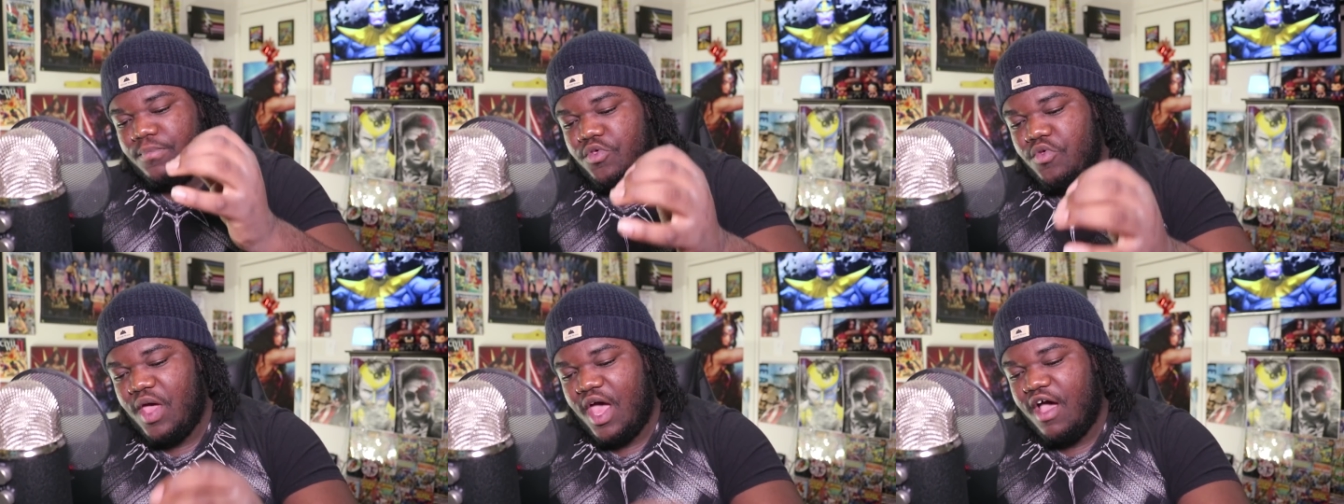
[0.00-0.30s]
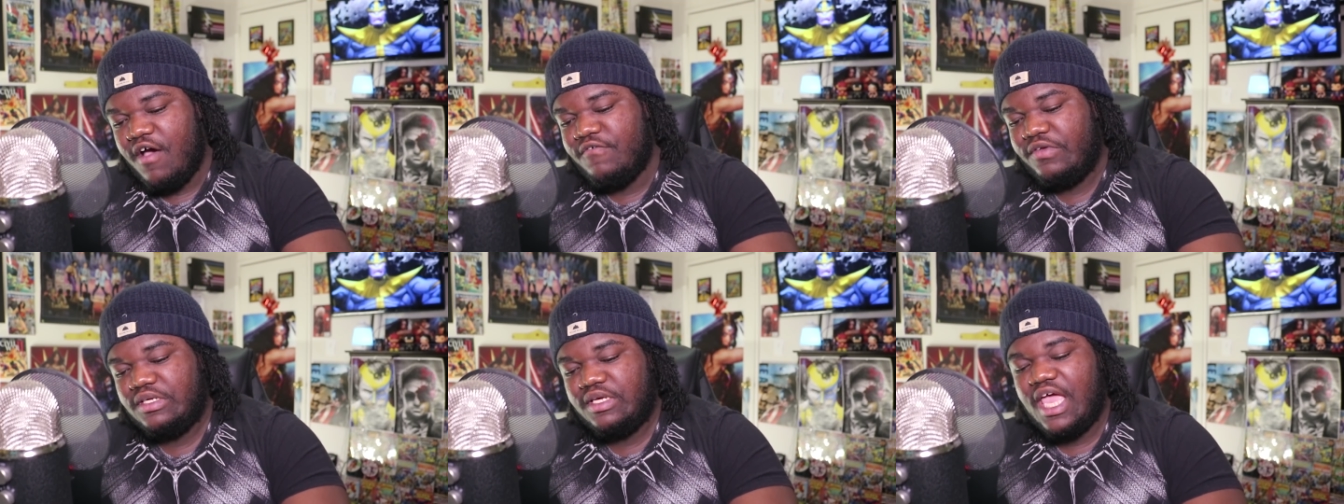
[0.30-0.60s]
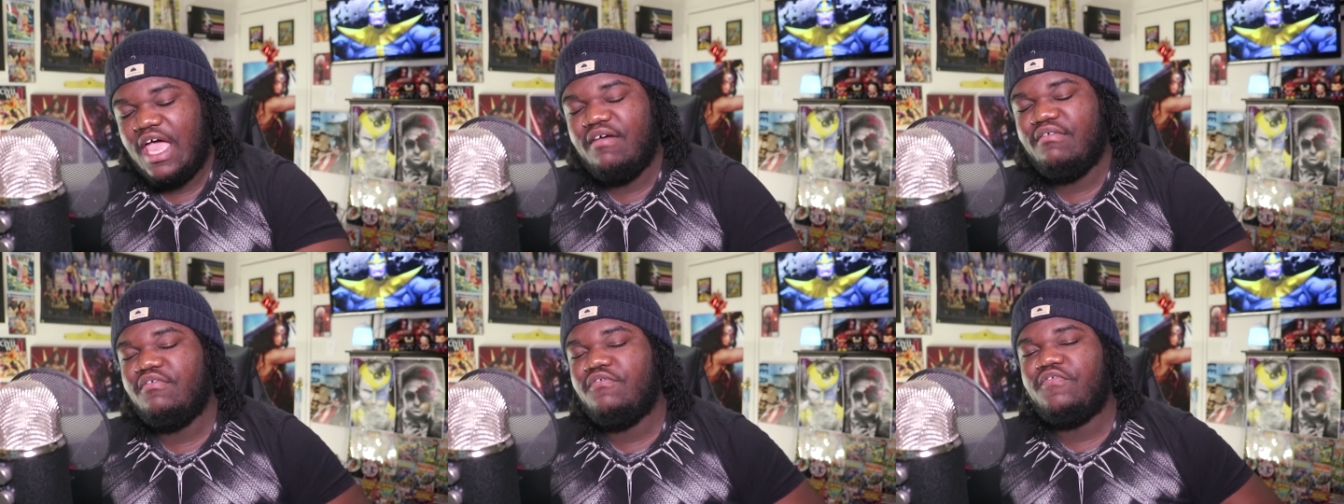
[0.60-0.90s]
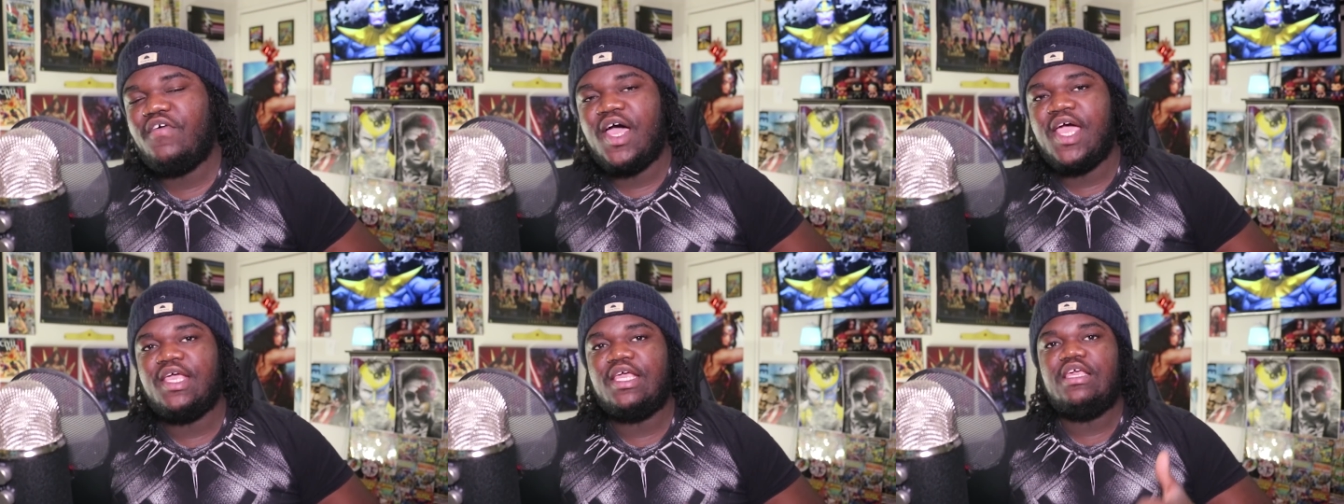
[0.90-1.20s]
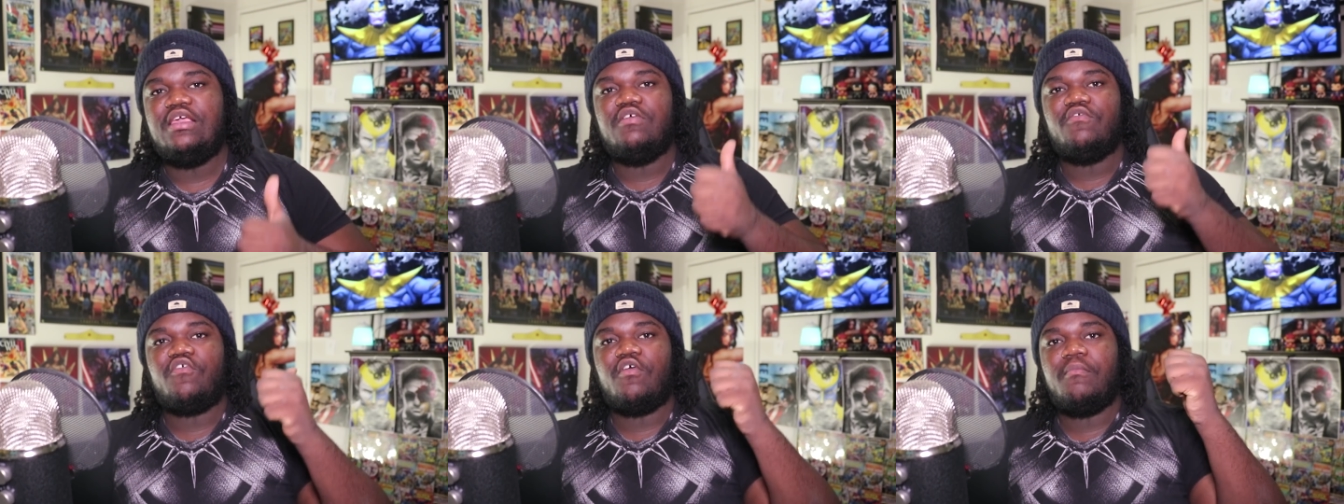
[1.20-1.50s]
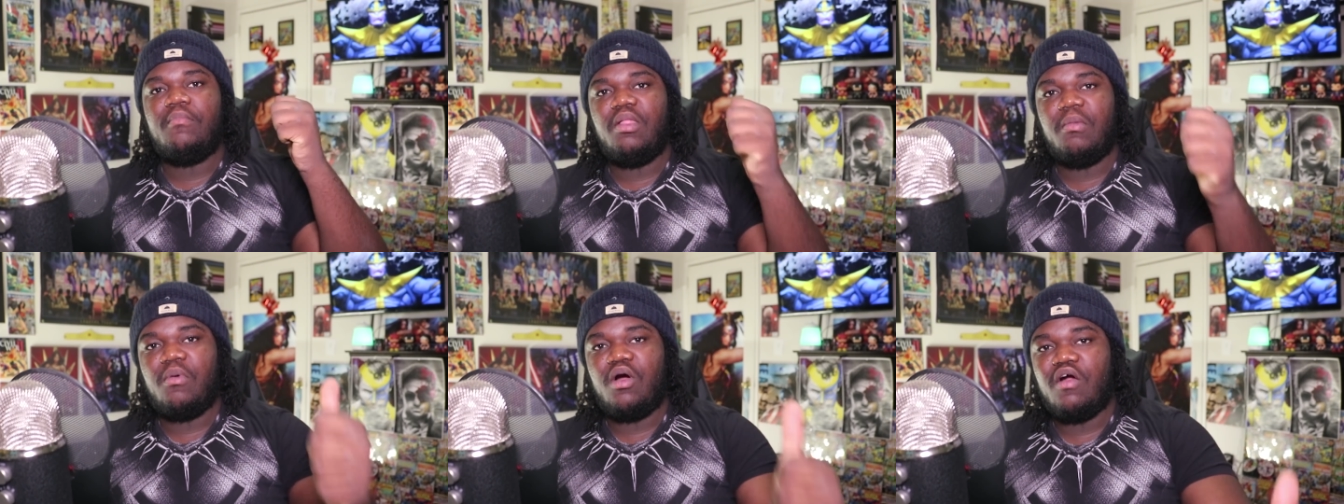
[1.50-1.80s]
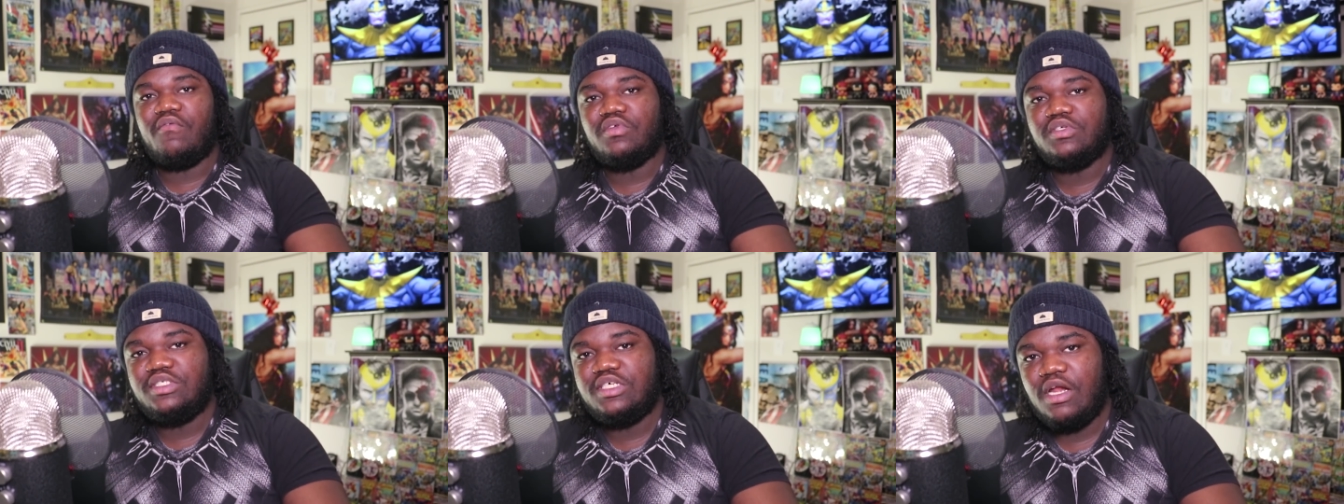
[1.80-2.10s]
you have Kevin Feige from the
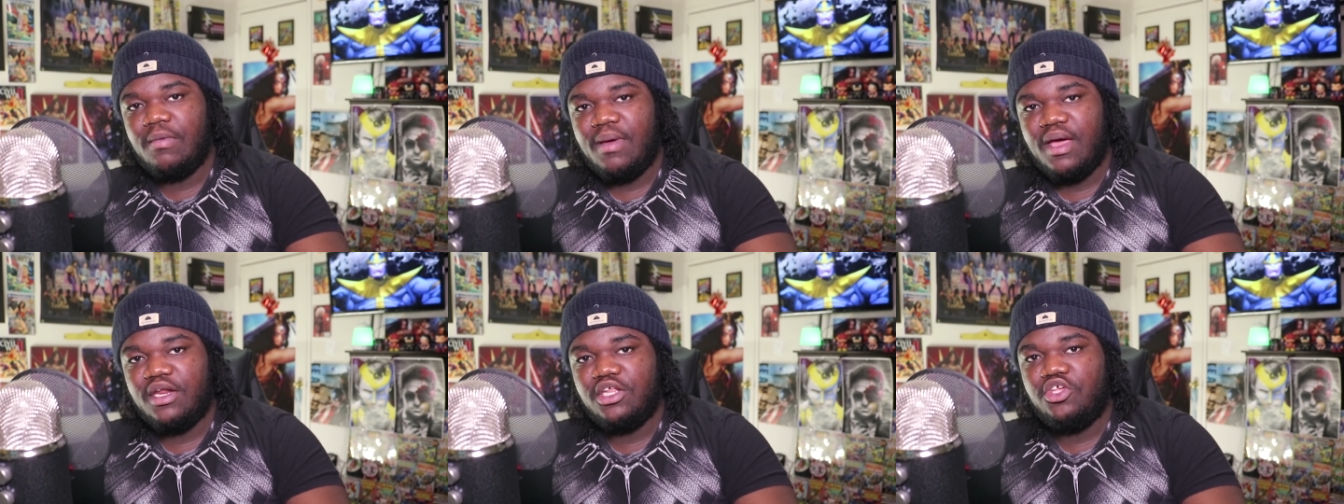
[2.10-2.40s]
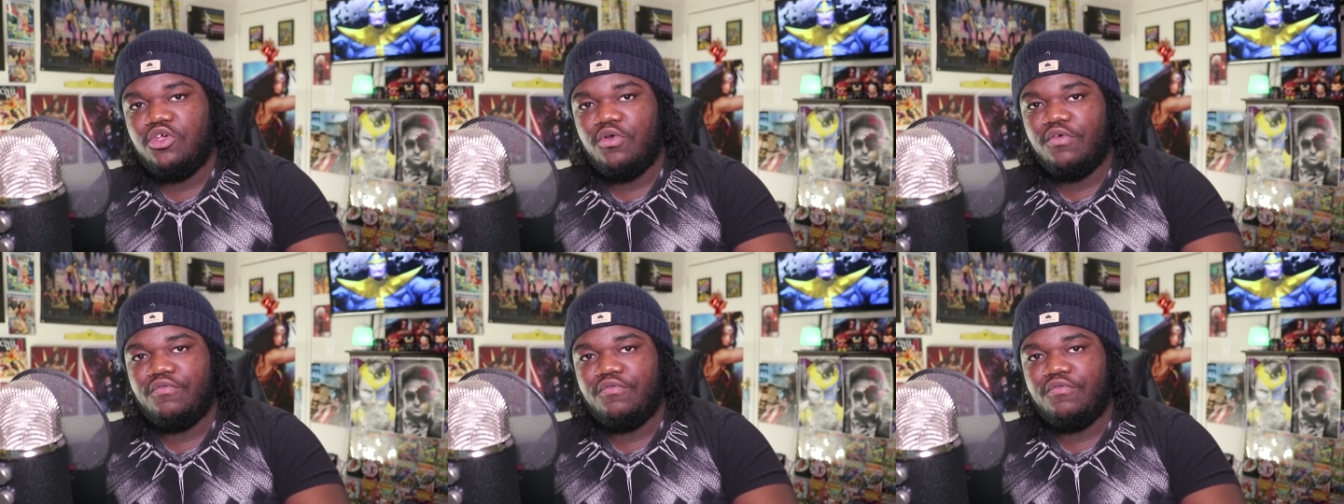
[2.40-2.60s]
Marvel Cinematic